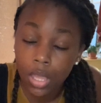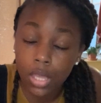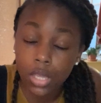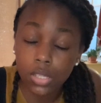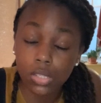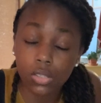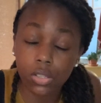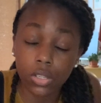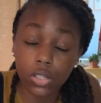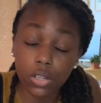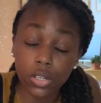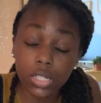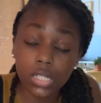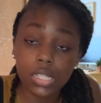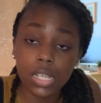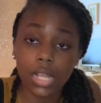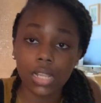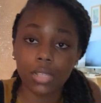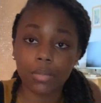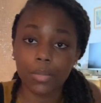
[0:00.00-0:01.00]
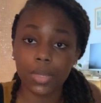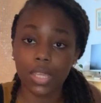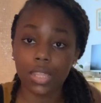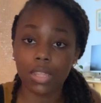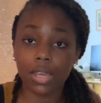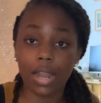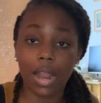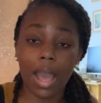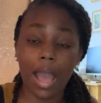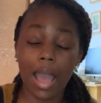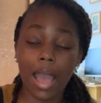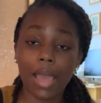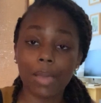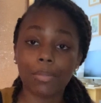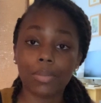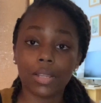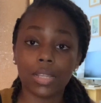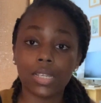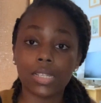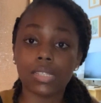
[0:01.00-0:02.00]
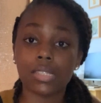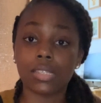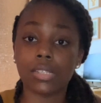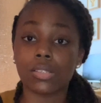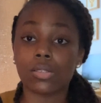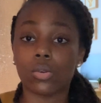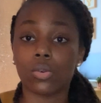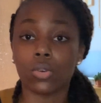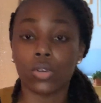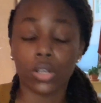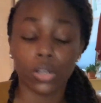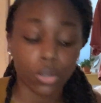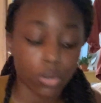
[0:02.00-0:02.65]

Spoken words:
So you're telling me that I placed this order